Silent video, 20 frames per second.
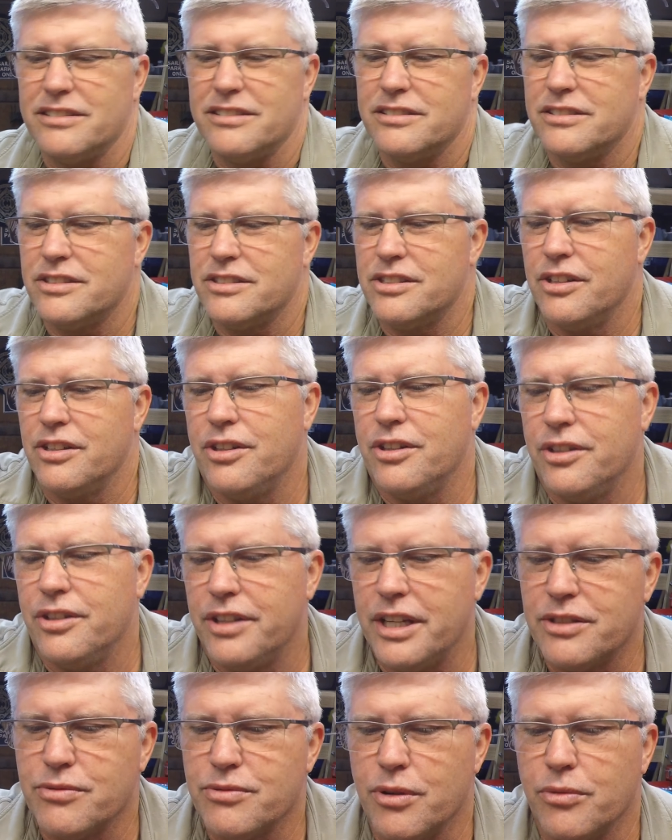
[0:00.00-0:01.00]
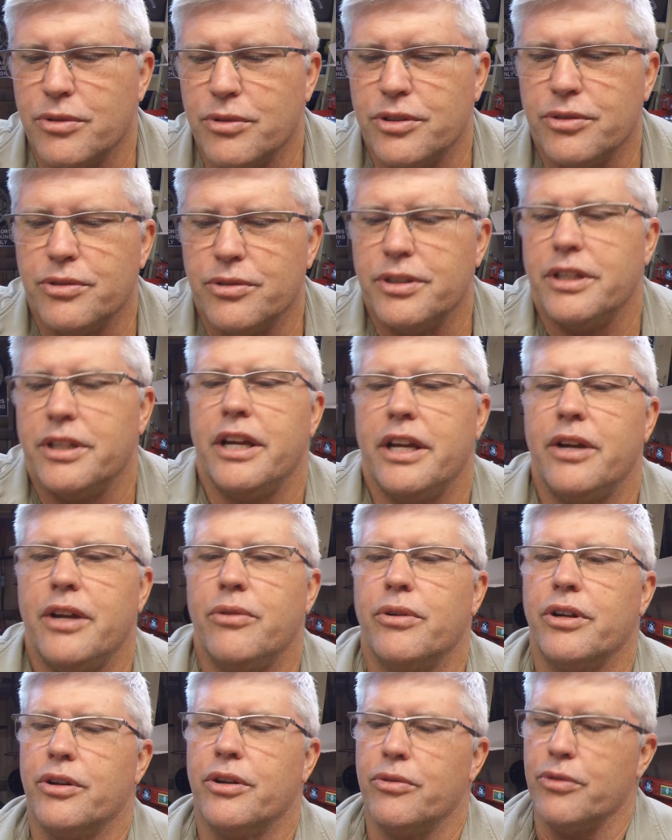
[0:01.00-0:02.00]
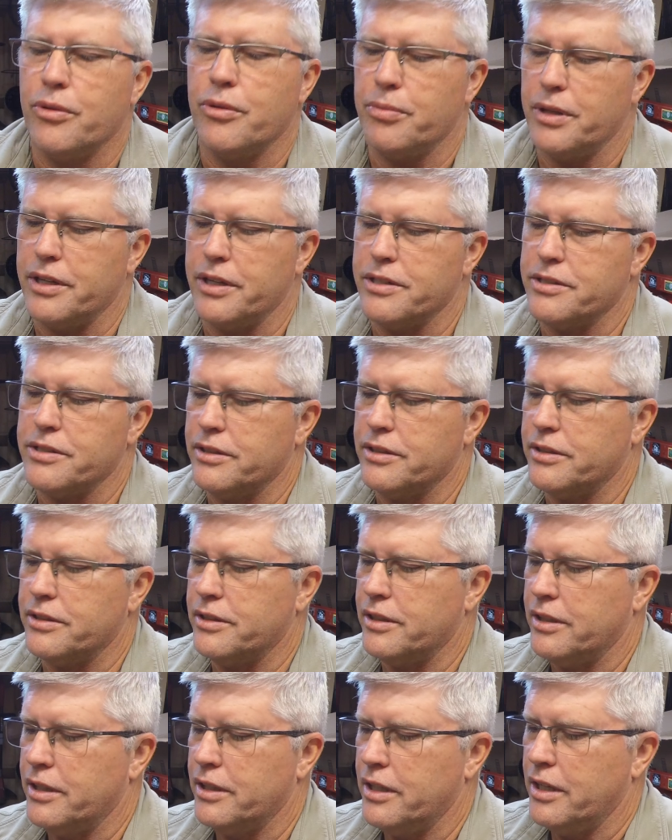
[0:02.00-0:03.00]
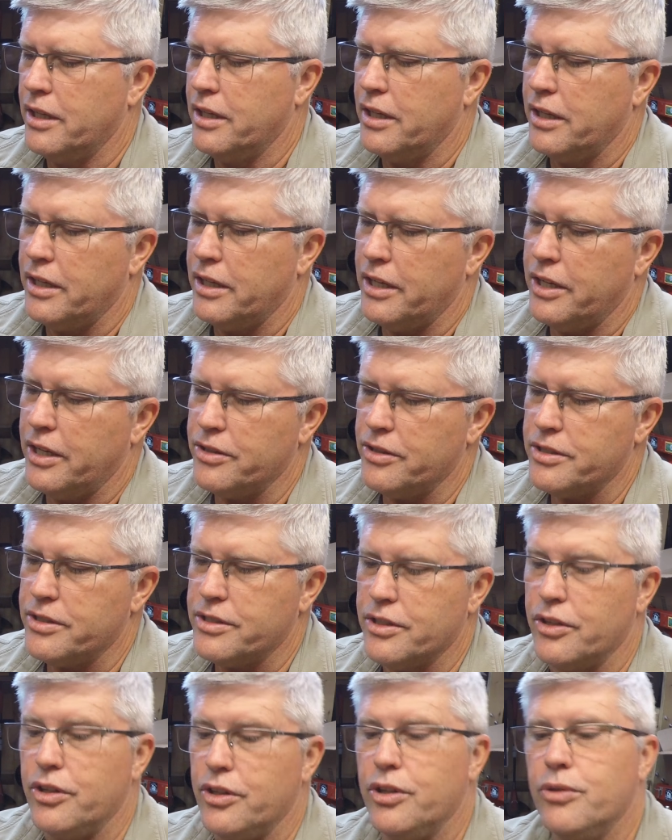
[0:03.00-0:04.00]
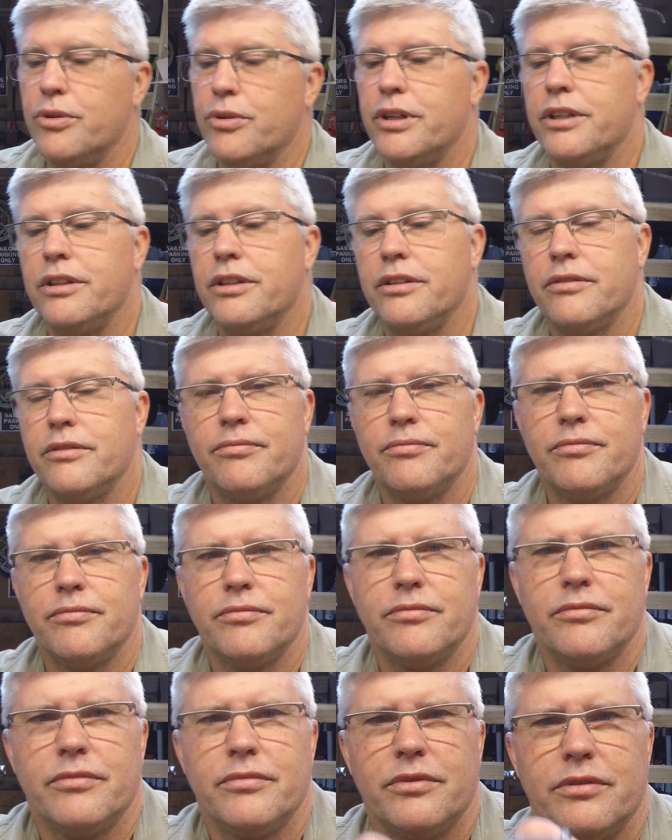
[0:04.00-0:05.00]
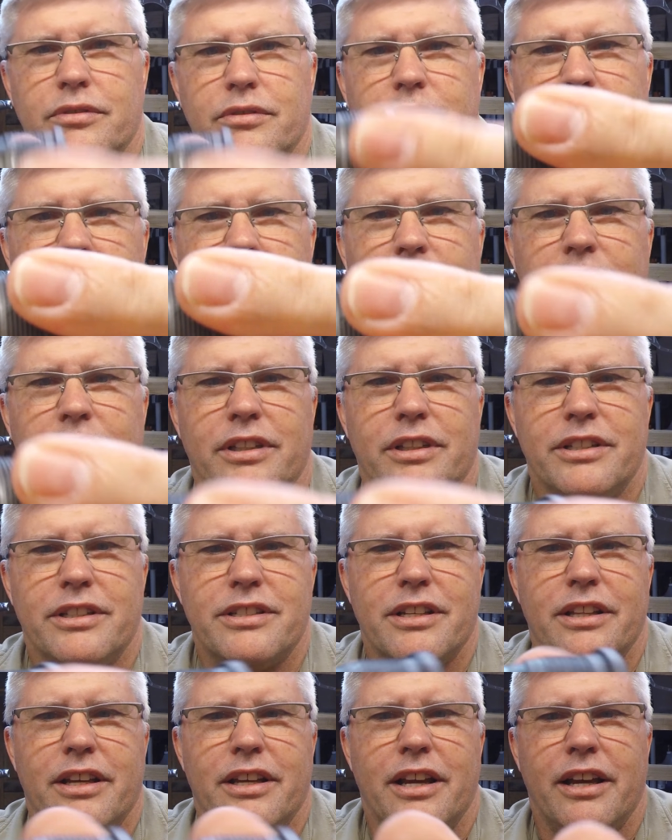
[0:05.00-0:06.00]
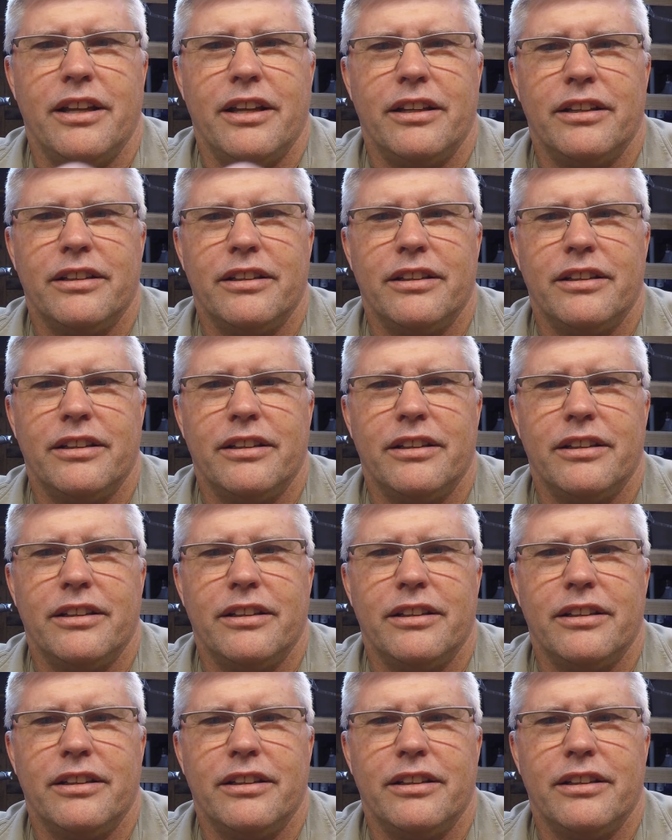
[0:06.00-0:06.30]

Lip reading: So that's what we're doing today. We're going to replace it. And here's the new one. Listen to that.